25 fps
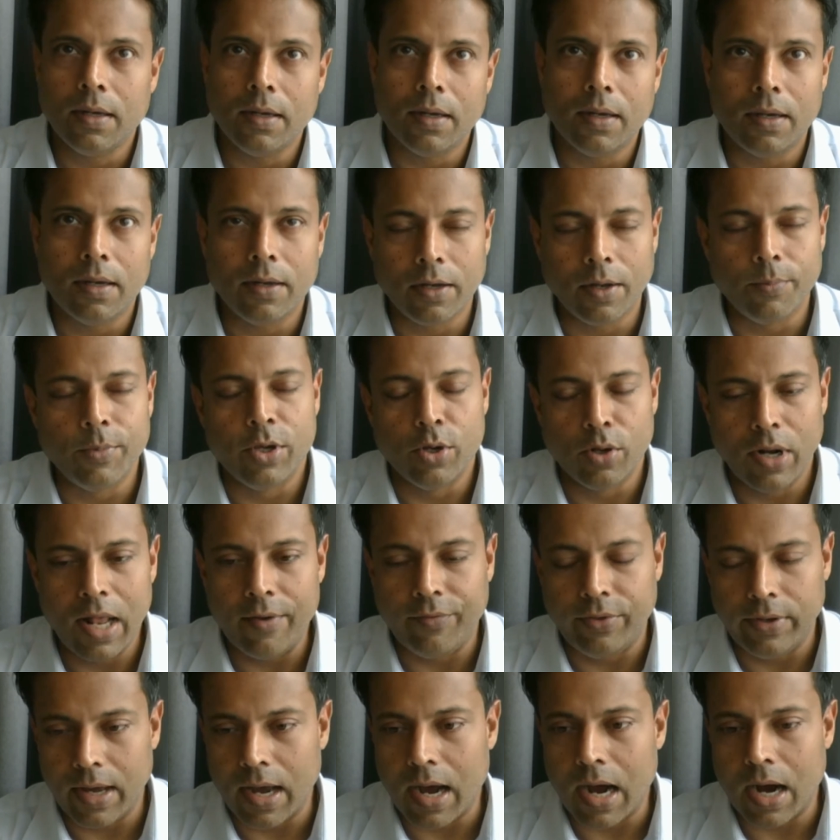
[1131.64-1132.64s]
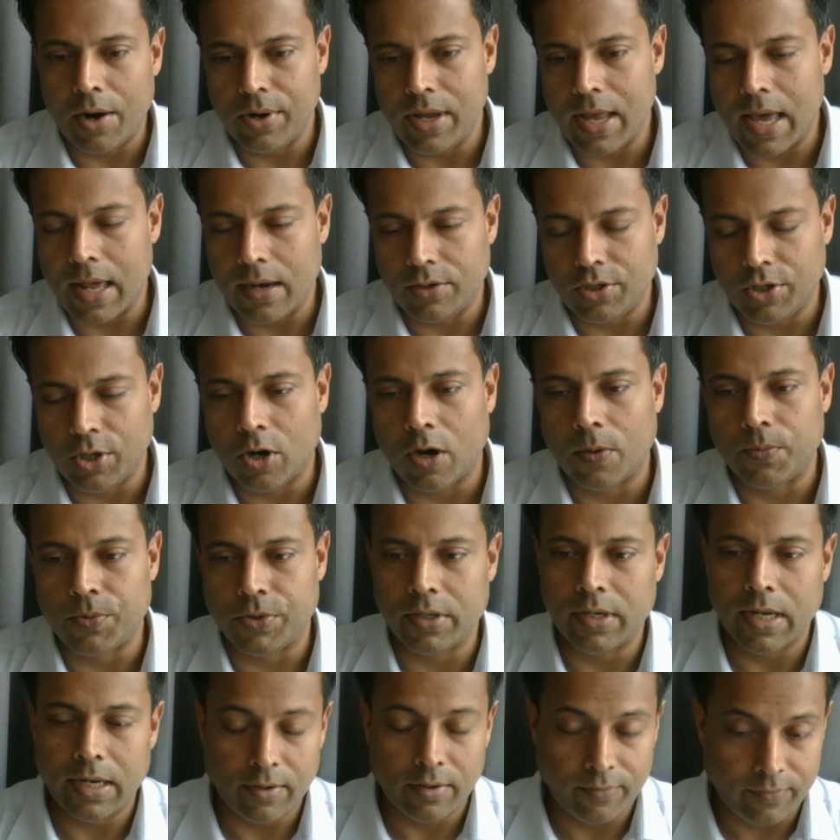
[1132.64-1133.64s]
uh I mean, you'll have the RE energy
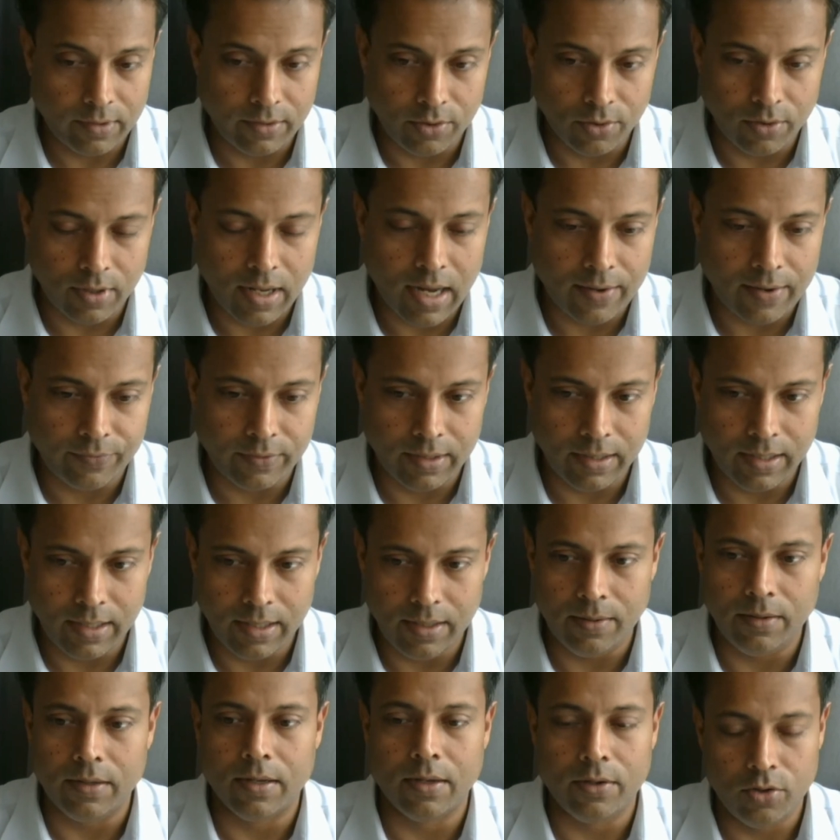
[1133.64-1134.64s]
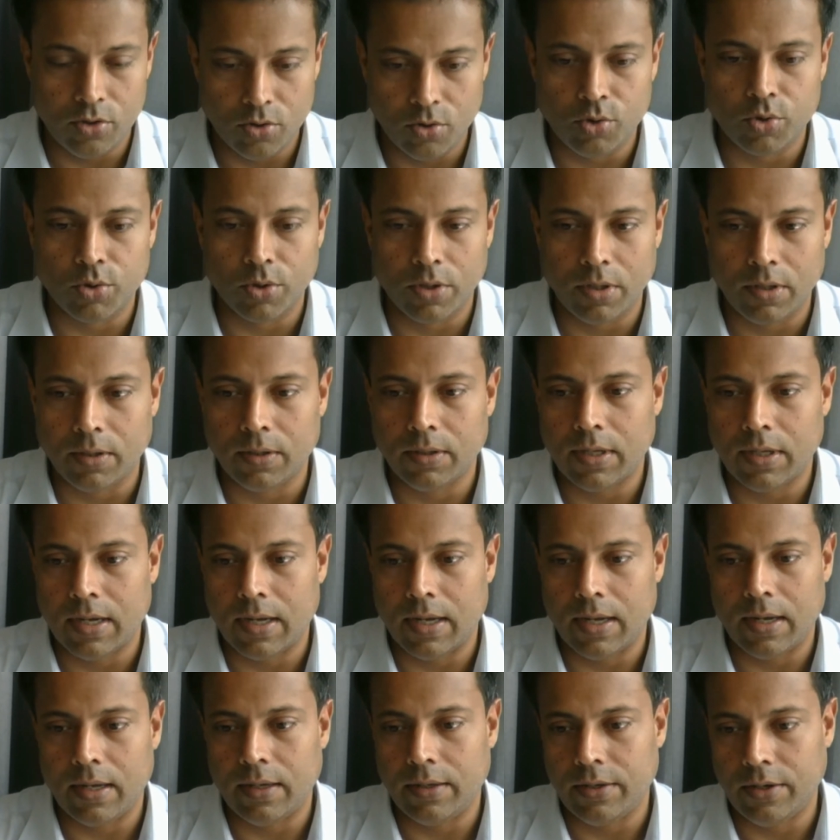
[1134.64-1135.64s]
option, and you'll have the the usual,
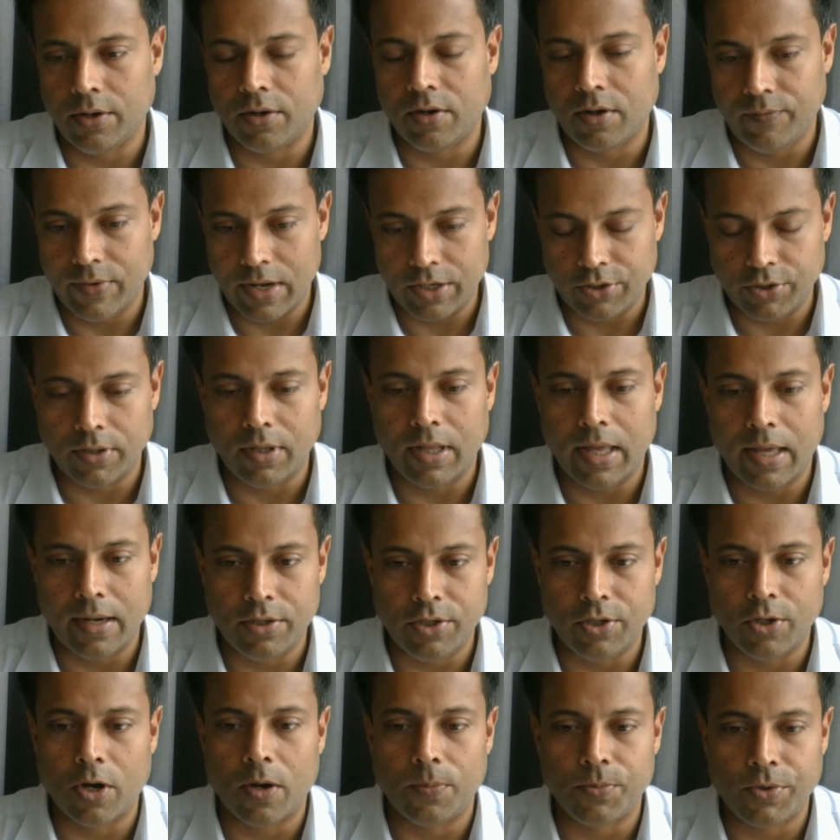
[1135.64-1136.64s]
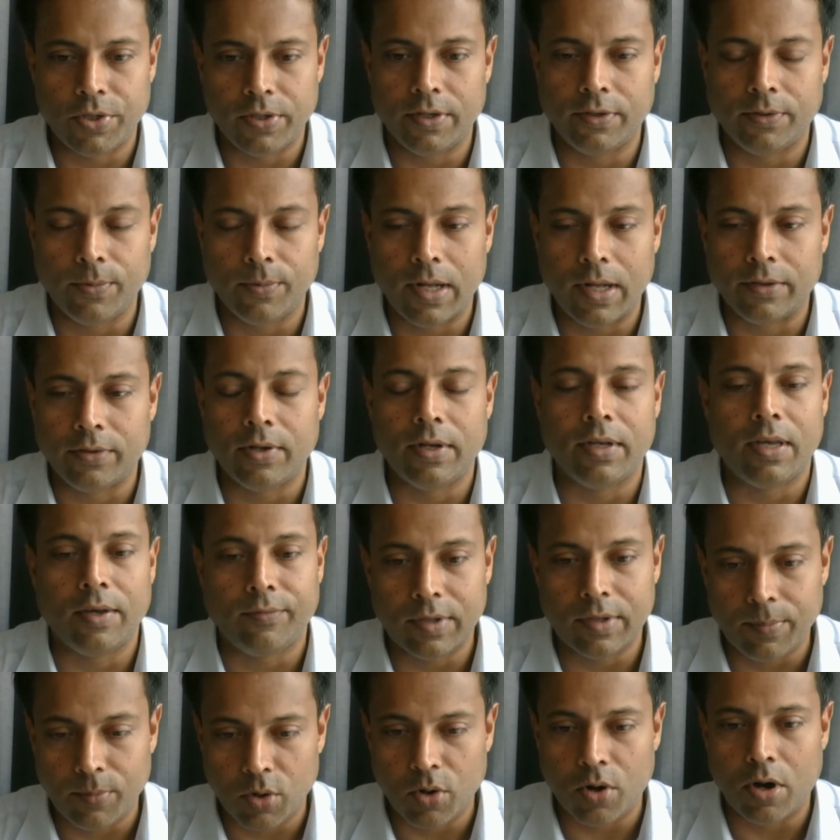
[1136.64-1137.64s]
uh, you know, conventional energy option as well. So it
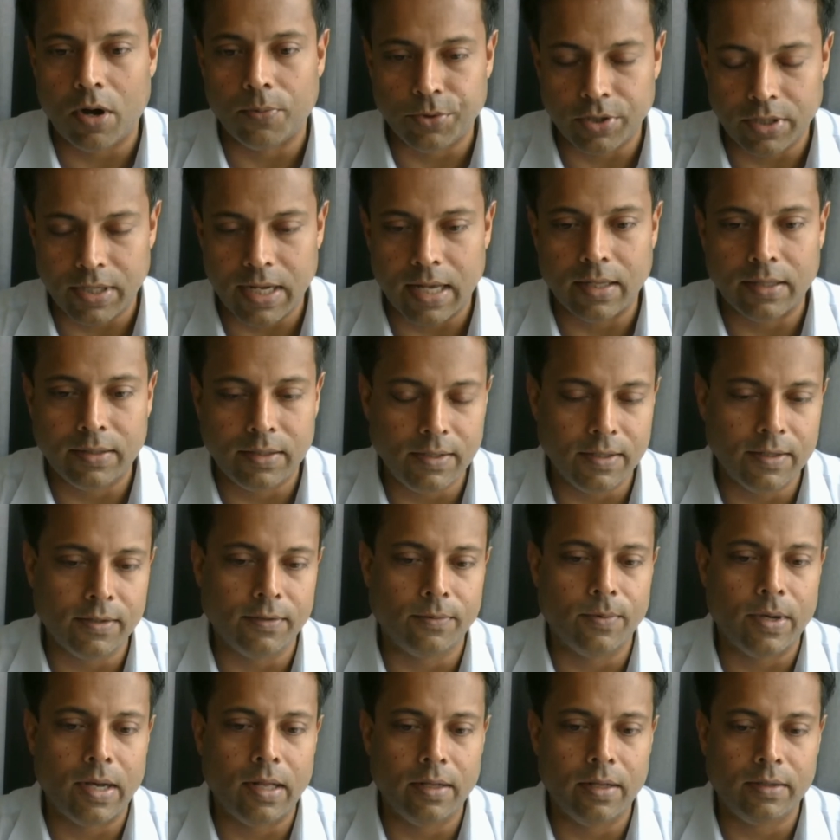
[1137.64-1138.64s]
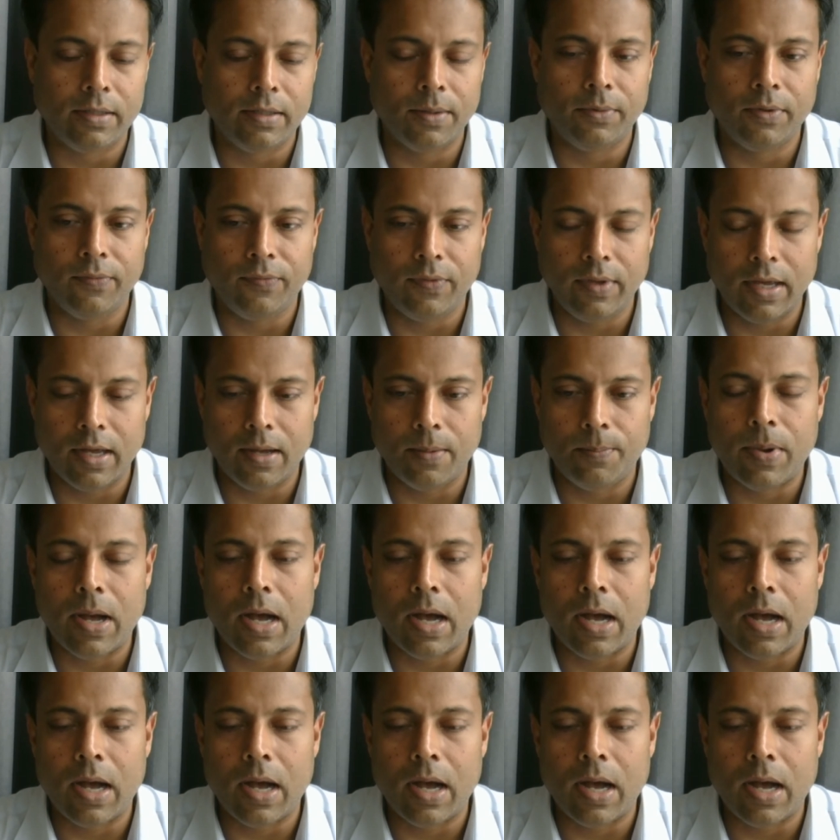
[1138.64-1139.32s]
gives them more optionality as well in terms of their